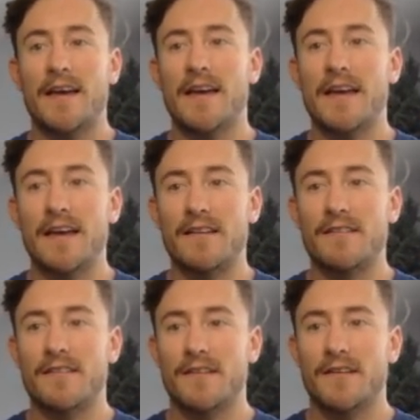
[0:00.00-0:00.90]

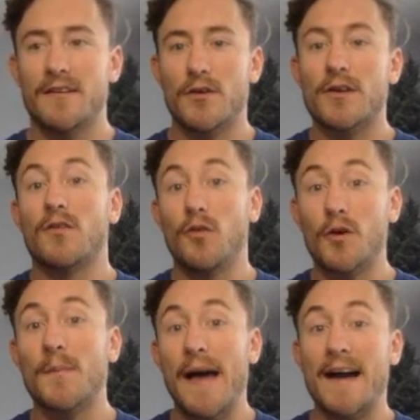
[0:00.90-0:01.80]
And you're going to
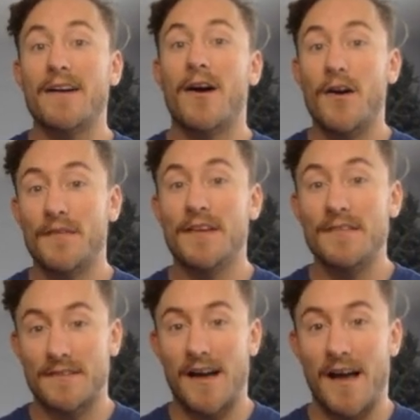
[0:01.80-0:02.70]
look back on
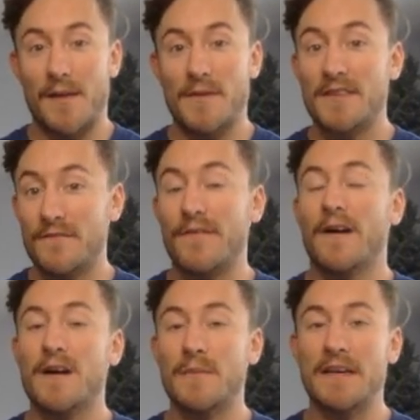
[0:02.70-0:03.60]
this time in the
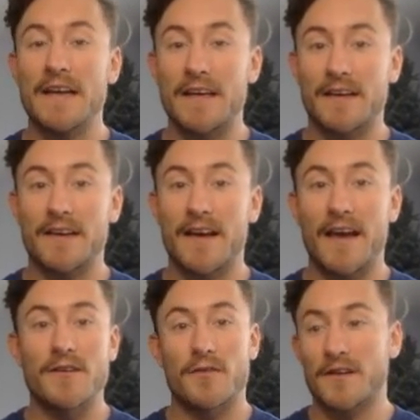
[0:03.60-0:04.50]
very beginning
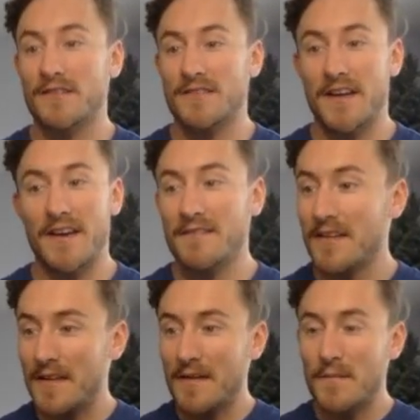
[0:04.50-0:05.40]
and you're going to say,
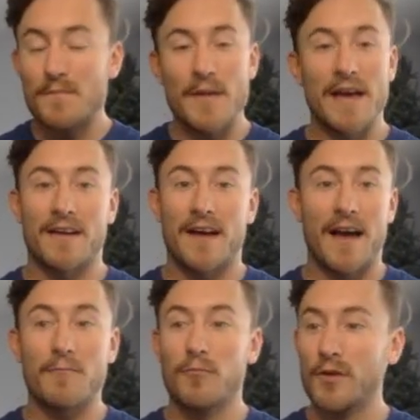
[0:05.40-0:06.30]
man,
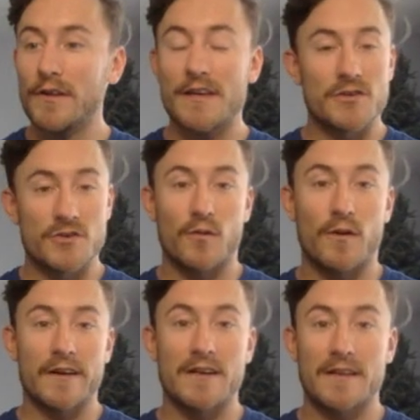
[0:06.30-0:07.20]
I really
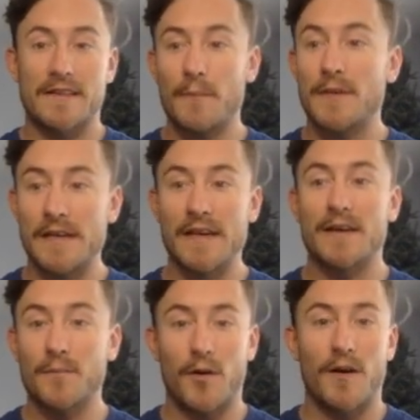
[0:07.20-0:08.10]
enjoyed that
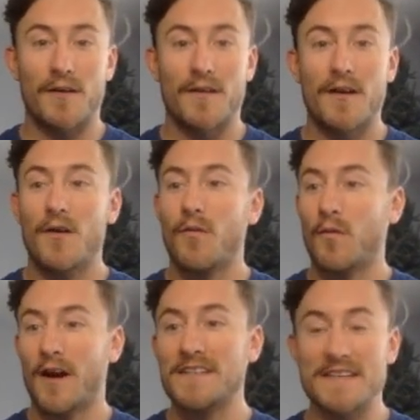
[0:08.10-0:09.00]
beginning part
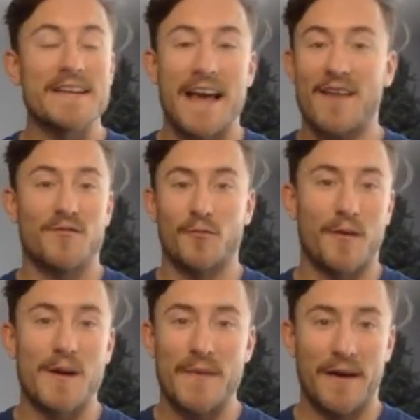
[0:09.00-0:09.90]
where I didn't have to
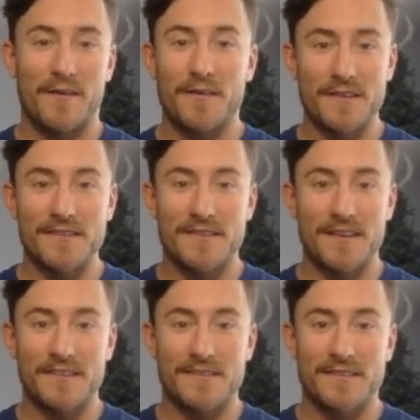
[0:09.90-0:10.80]
worry about all these
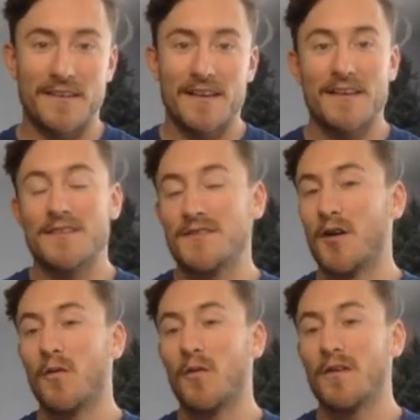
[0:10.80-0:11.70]
things.
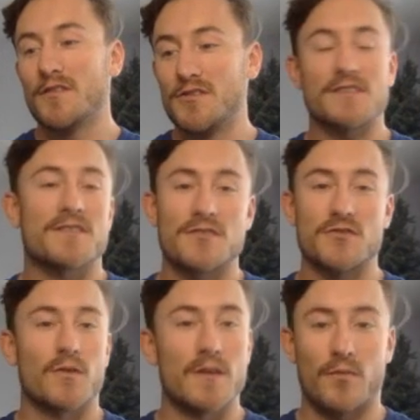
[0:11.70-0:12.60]
So just
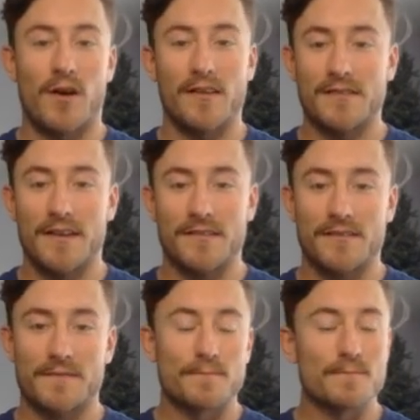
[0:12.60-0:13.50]
enjoy the
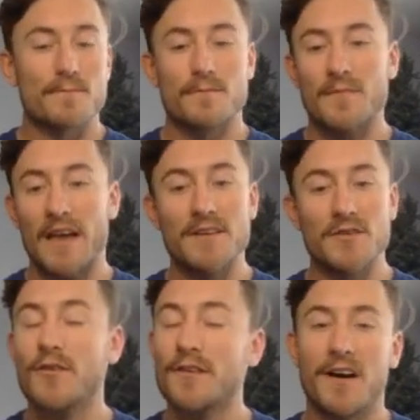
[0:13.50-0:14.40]
process. And
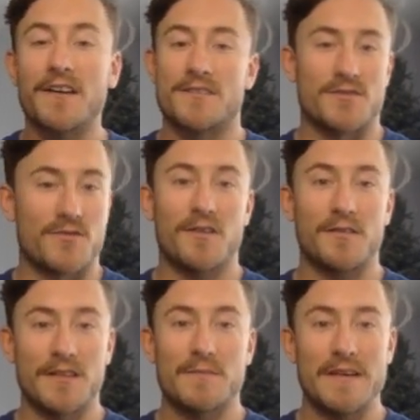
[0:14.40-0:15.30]
you're going to
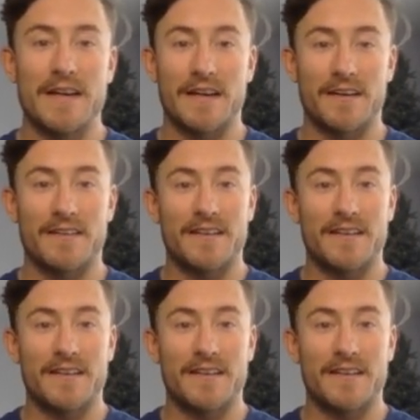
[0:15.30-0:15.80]
struggle in the beginning.